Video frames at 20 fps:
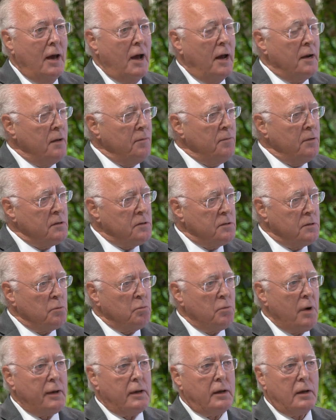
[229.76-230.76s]
And if it's
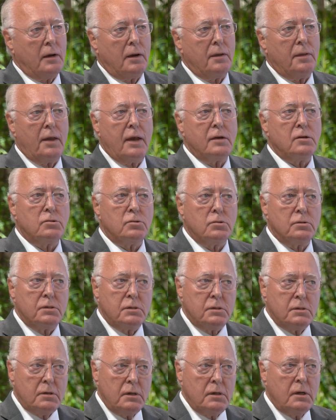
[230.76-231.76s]
irregular, they should
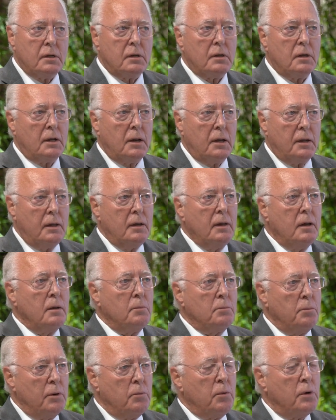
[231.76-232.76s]
certainly
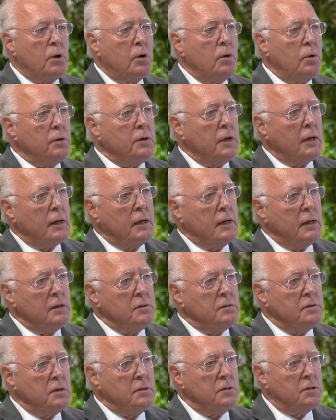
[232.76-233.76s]
be recording an E
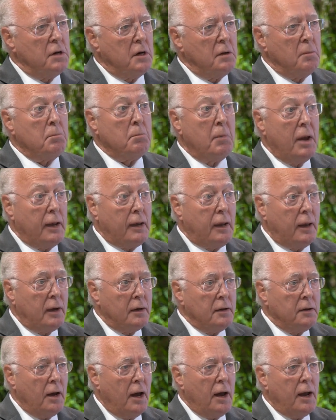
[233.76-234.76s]
C G and making
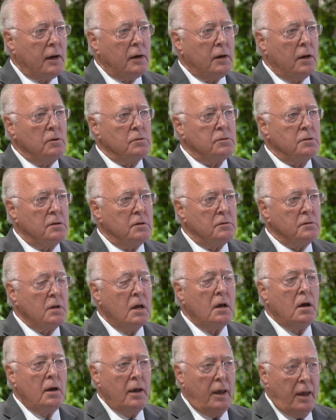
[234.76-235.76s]
a diagnosis,
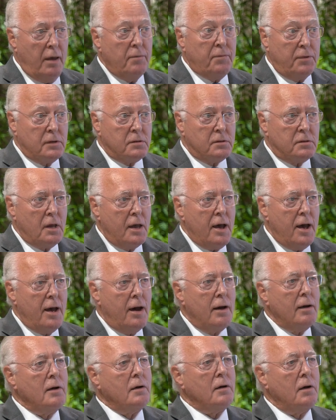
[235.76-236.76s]
if it's
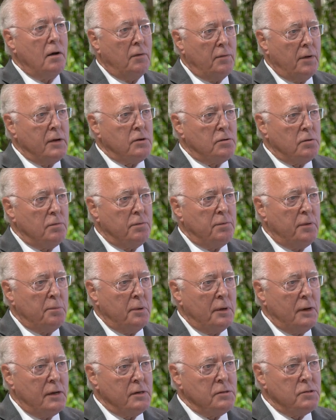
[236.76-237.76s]
there, of atrial
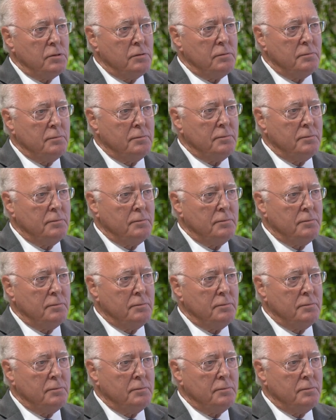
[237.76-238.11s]
fibrillation.